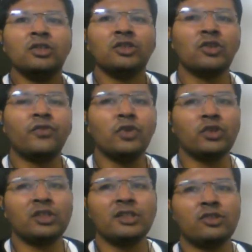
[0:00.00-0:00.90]
So
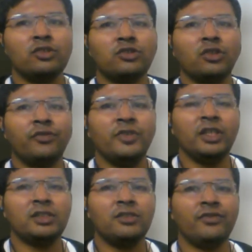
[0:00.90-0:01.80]
flows are also of
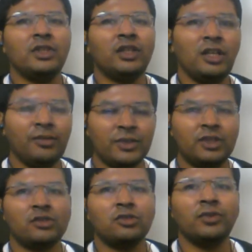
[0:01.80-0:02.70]
various different
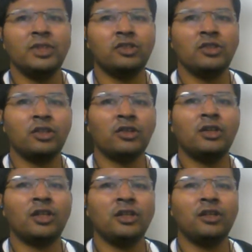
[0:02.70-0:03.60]
types. So one is your
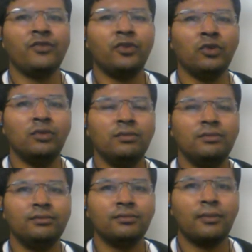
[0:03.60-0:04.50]
record triggered flow.
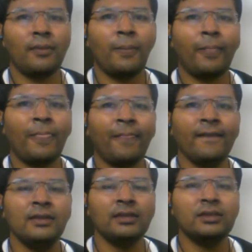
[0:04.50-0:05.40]

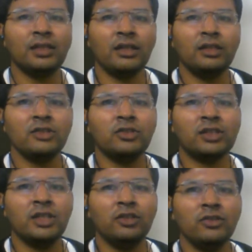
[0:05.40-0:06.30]
Second is your
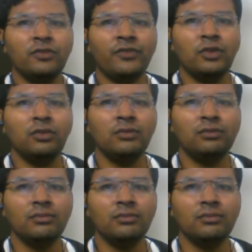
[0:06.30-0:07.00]
scheduled flow.